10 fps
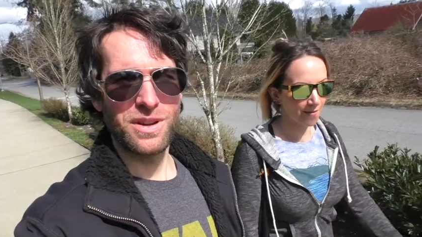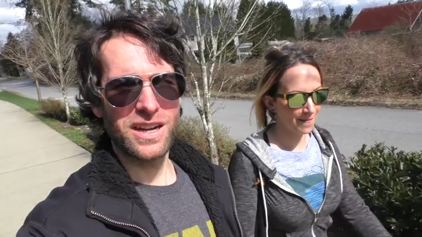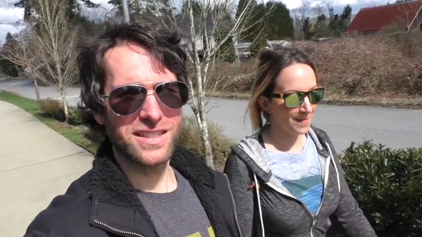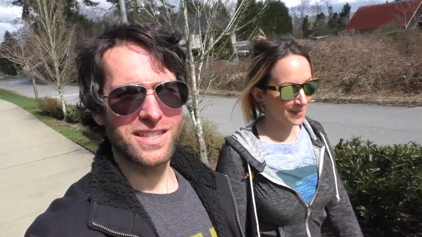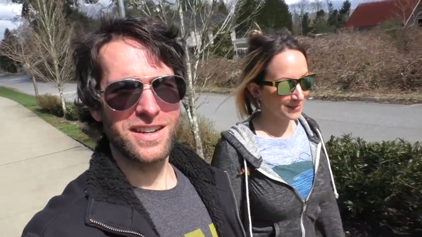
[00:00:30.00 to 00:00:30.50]
Speaker 1: We got
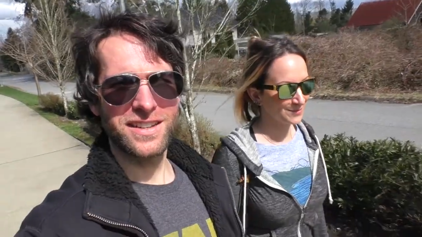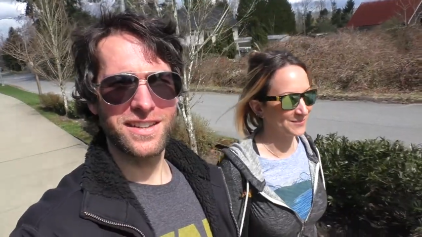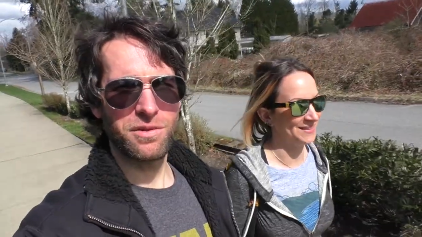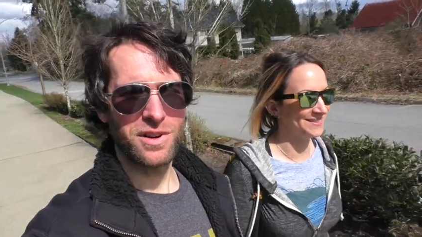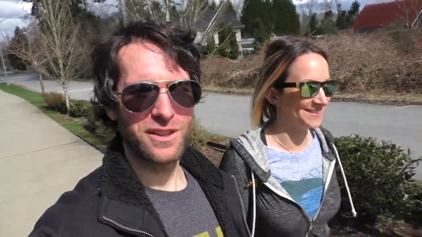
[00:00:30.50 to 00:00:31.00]
to talking
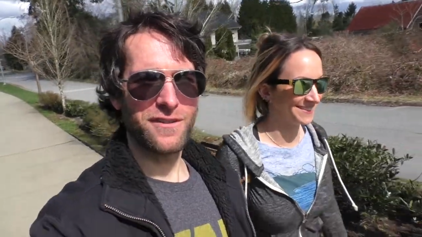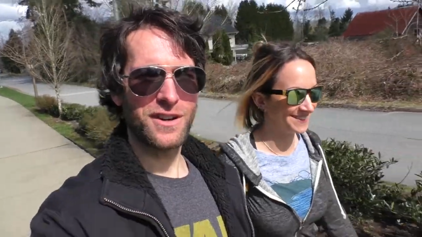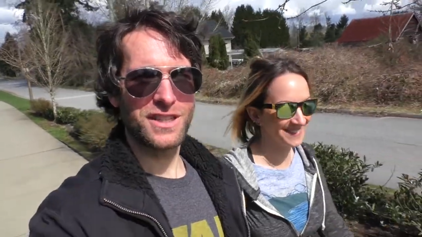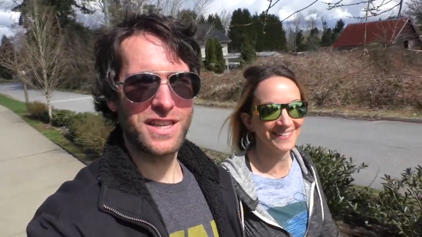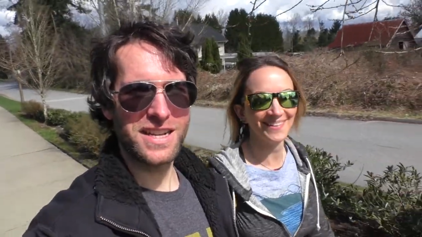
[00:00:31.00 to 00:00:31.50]
and one of the
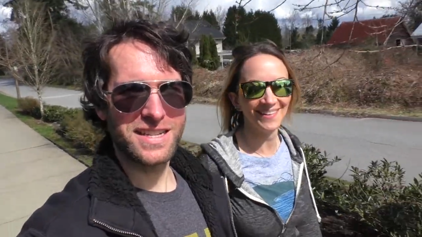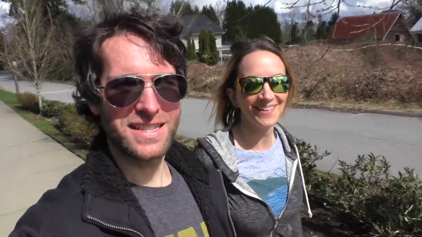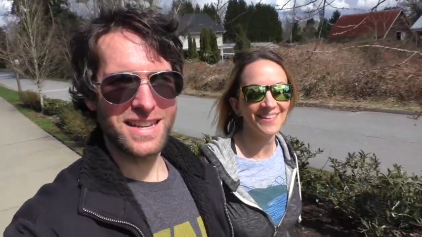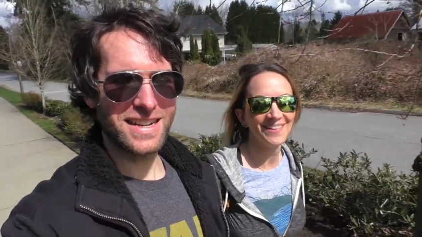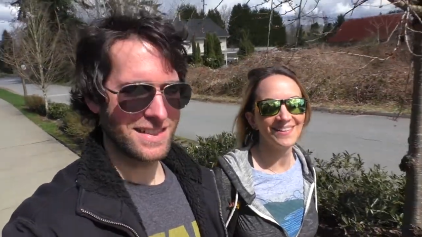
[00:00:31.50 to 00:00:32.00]
first things that I